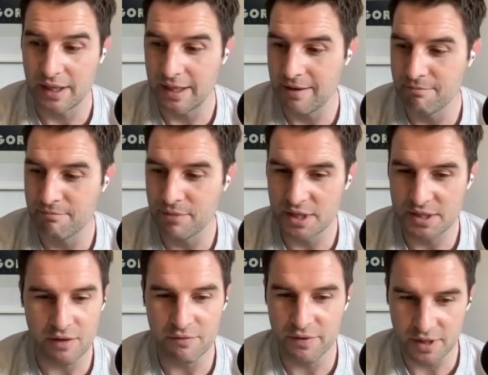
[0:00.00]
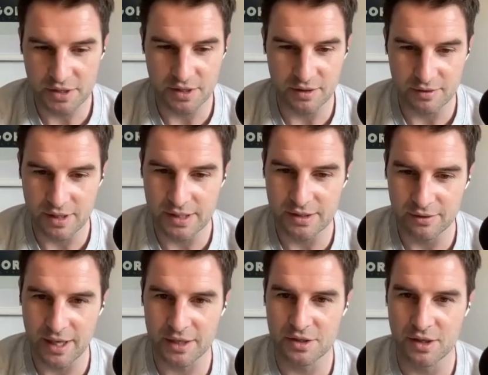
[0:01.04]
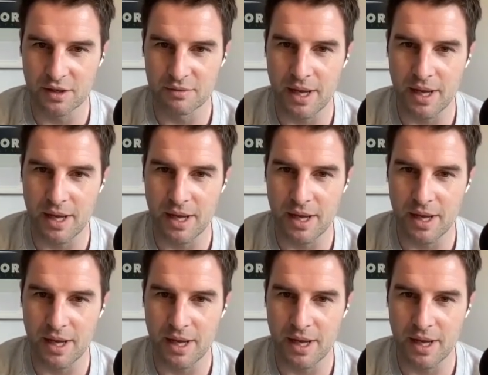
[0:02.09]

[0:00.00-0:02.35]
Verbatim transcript: Um, but it's done for this year until next year.